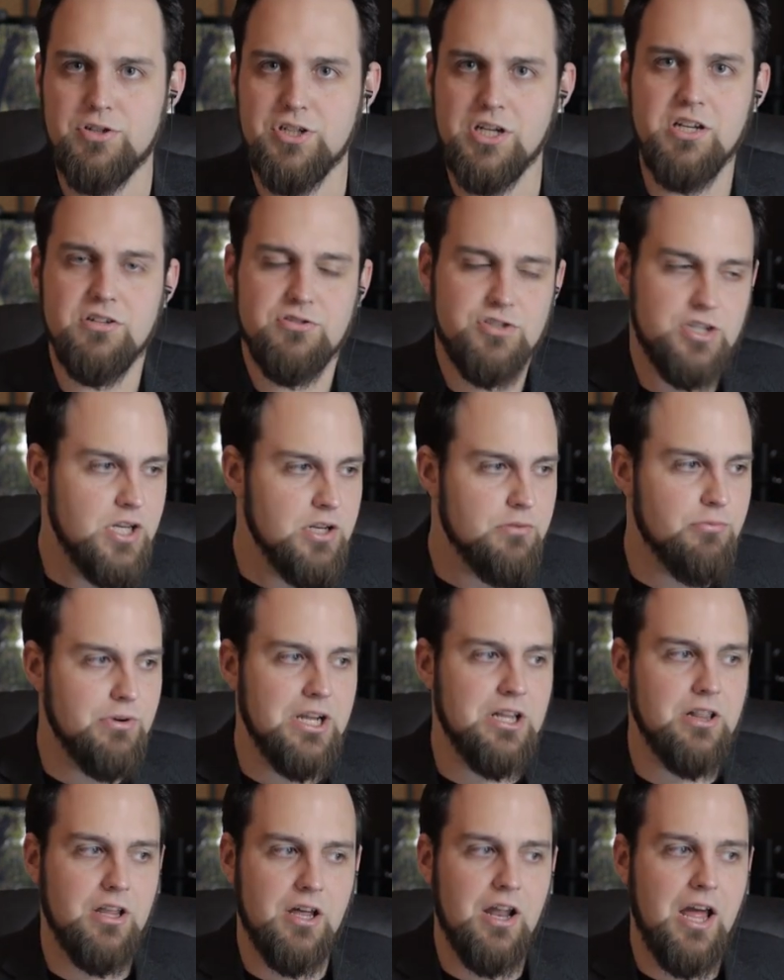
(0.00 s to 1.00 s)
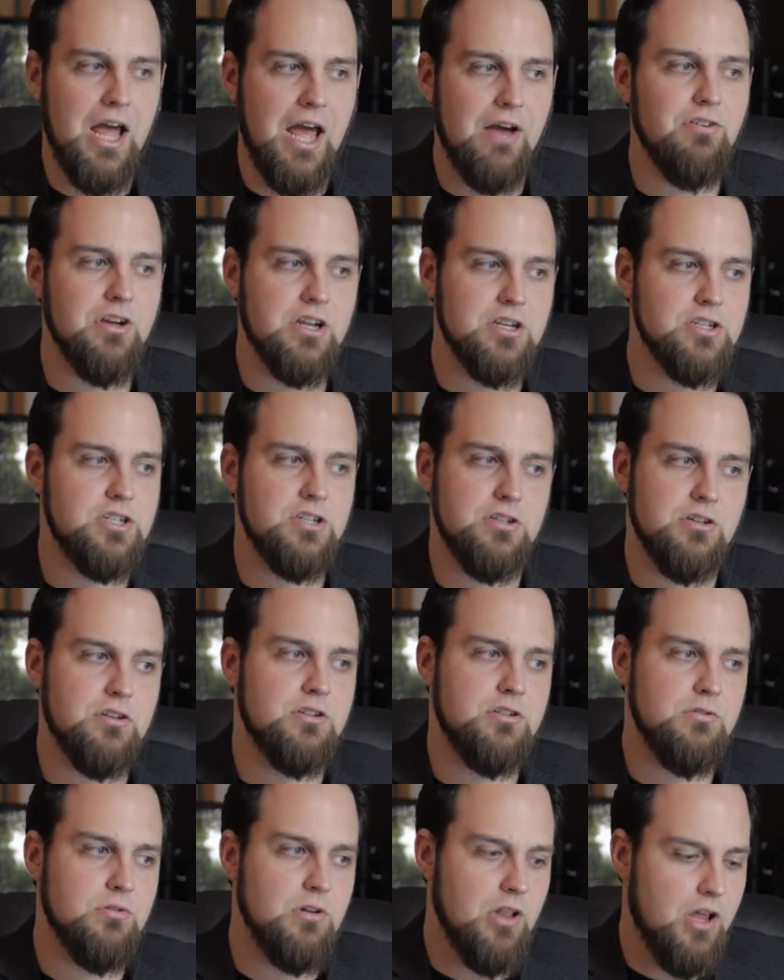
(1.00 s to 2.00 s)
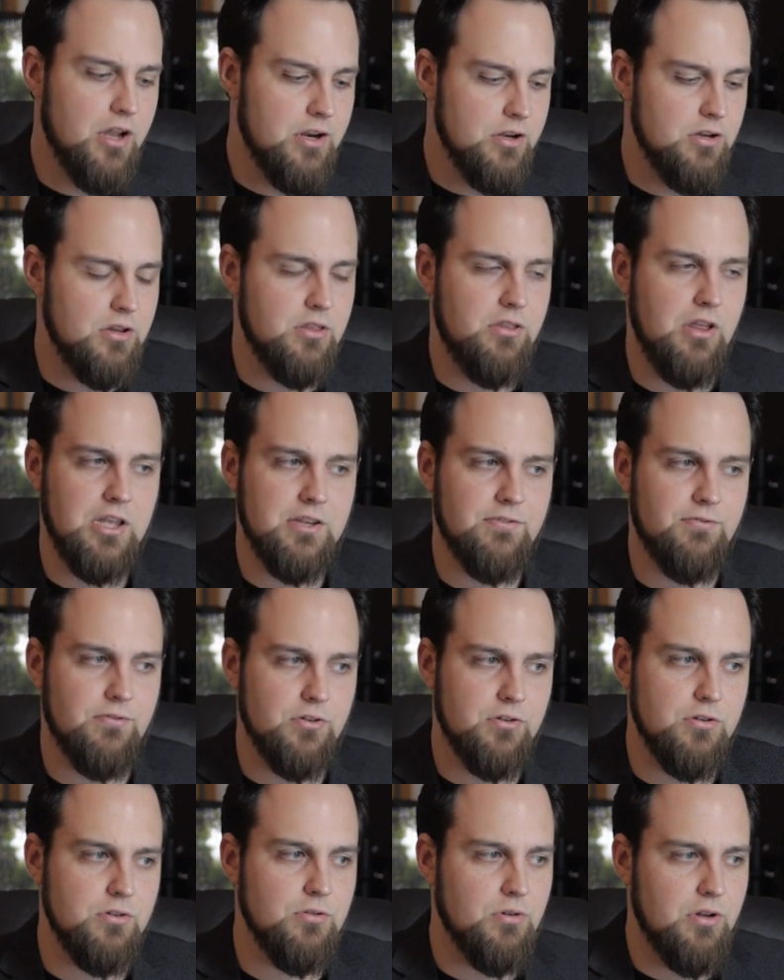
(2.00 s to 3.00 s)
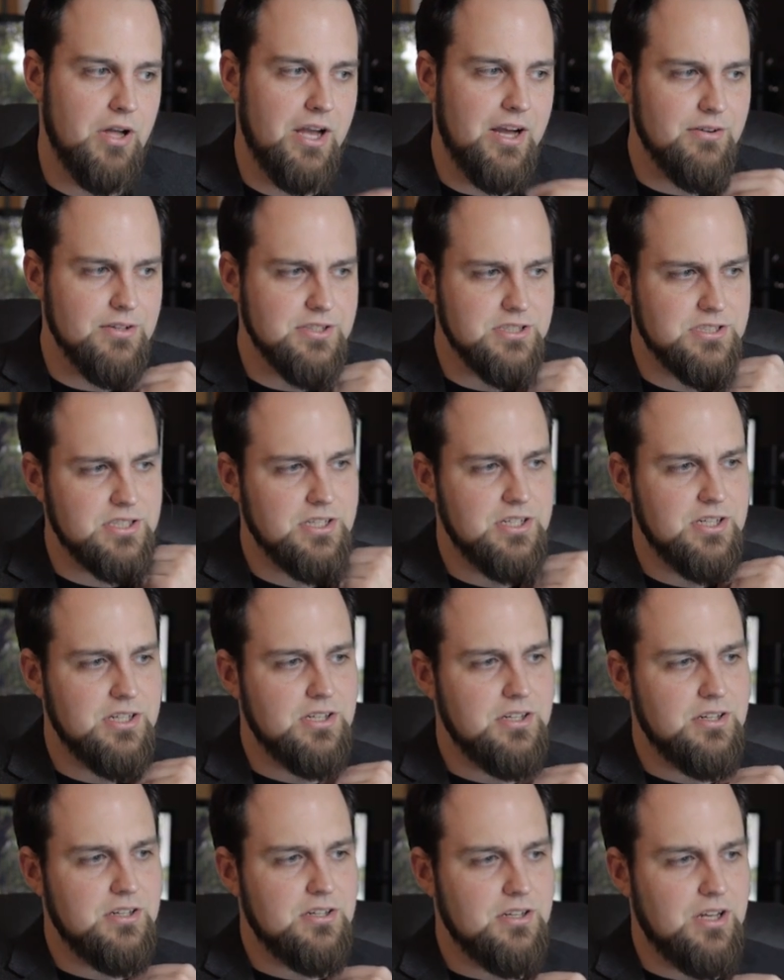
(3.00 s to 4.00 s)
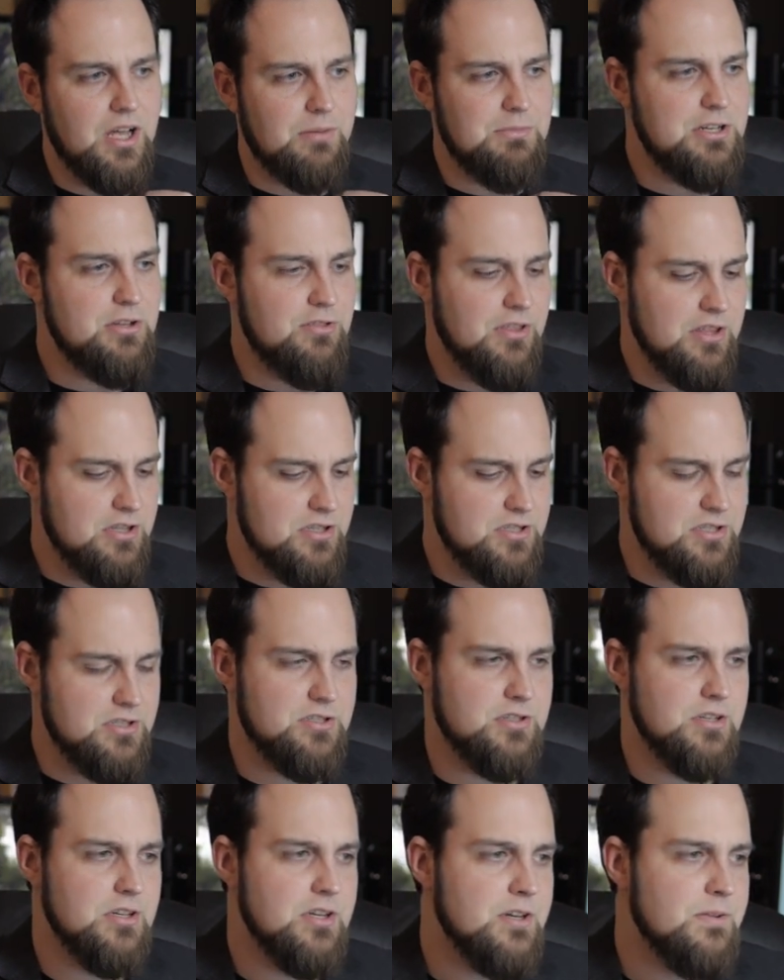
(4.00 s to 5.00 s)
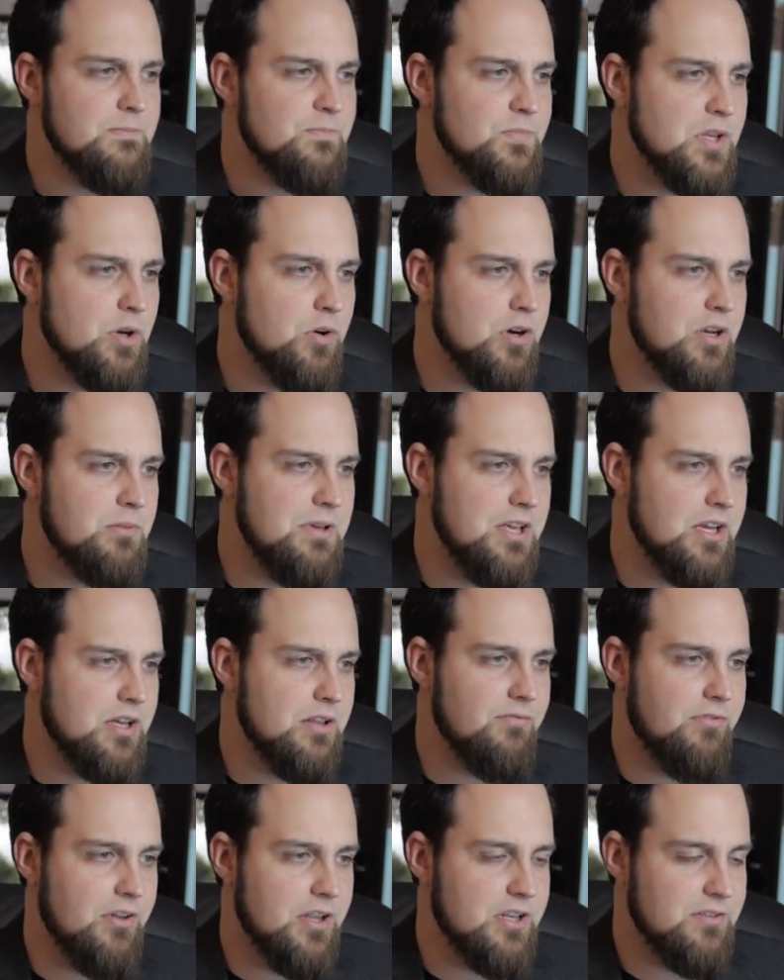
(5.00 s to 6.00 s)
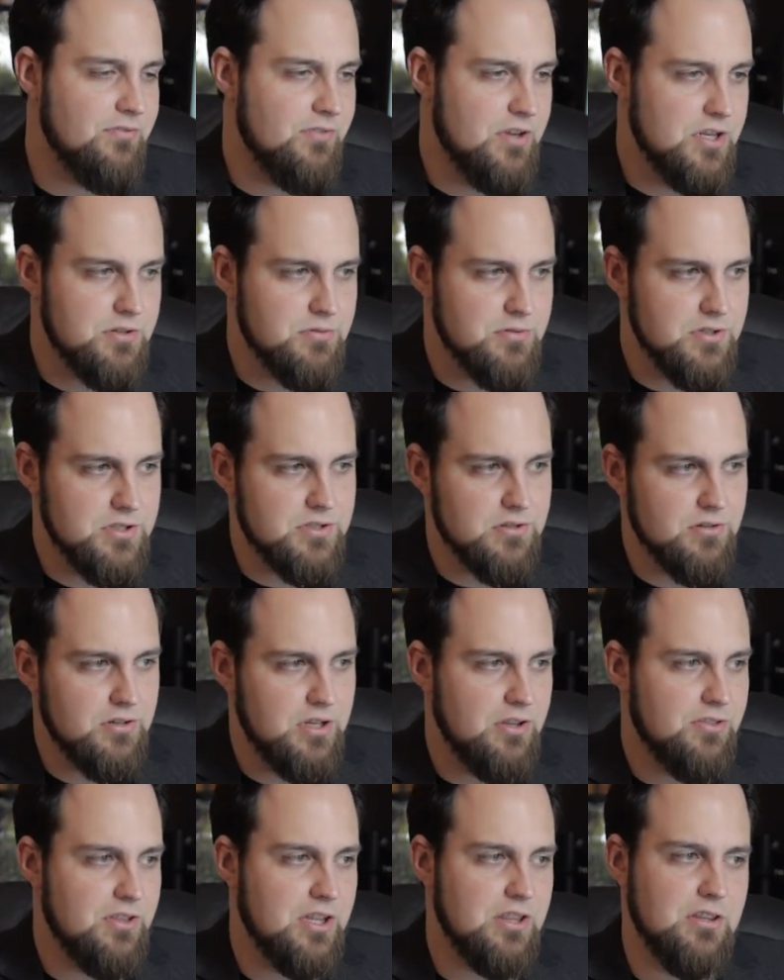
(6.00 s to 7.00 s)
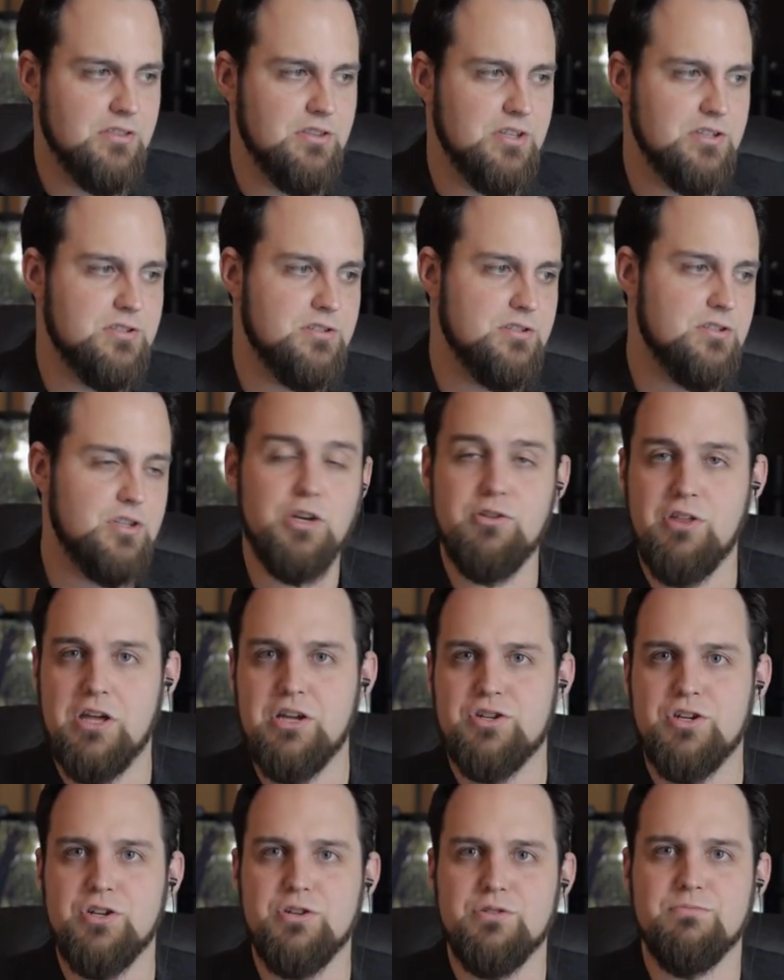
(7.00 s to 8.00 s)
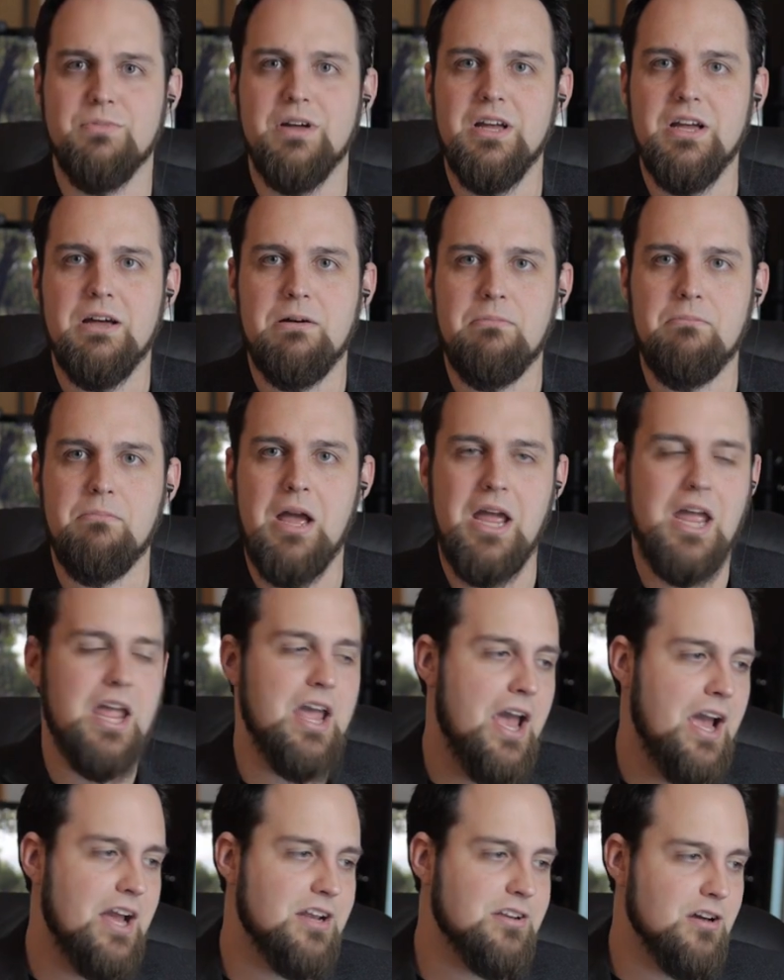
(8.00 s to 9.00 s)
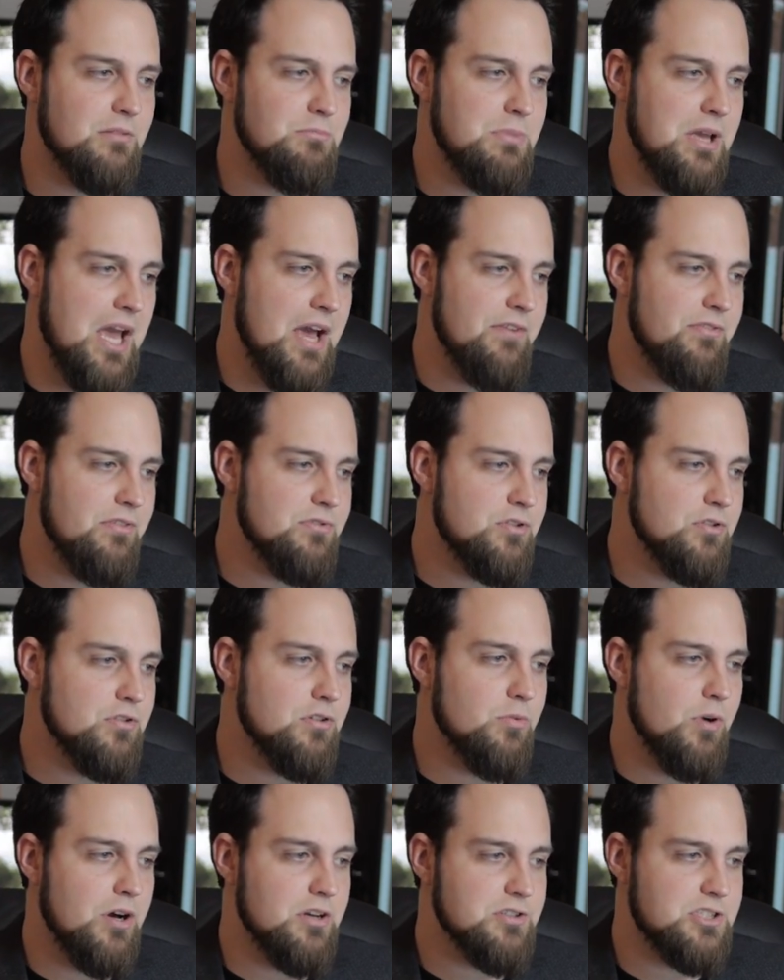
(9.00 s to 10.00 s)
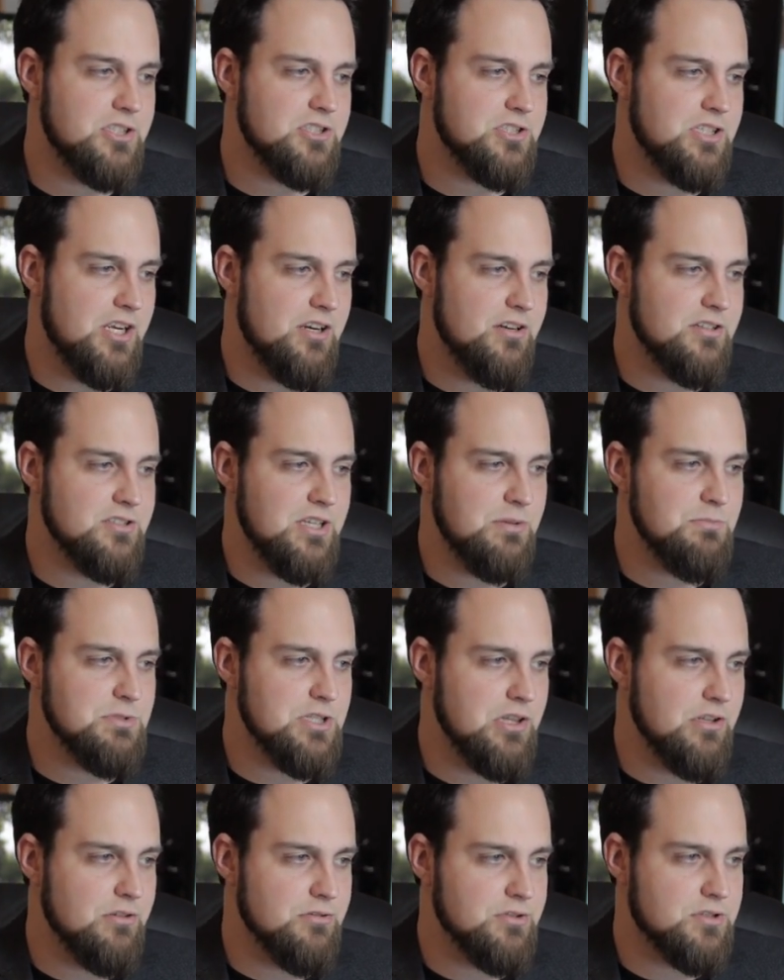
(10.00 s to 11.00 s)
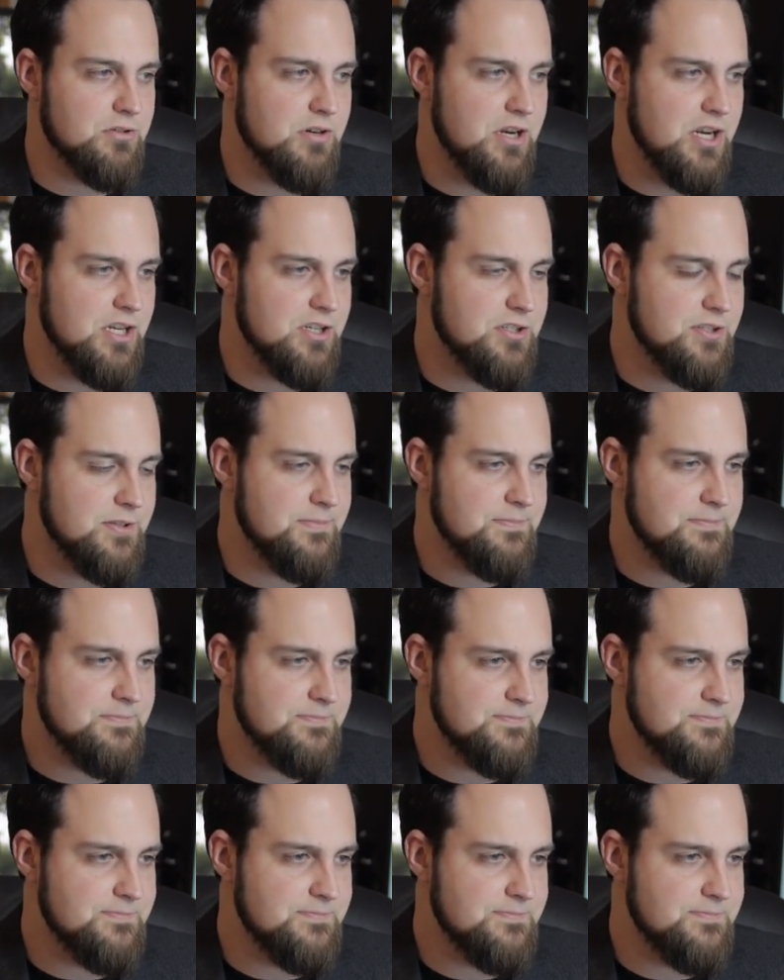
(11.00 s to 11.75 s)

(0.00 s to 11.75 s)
She could she could wreak a lot of havoc, and she could do a lot of good things for Google. How is, I mean, do you think this is going to be a conflict of interest, or do you think that this, do you think she may act on behalf of Google while she's there? It seems a little strange.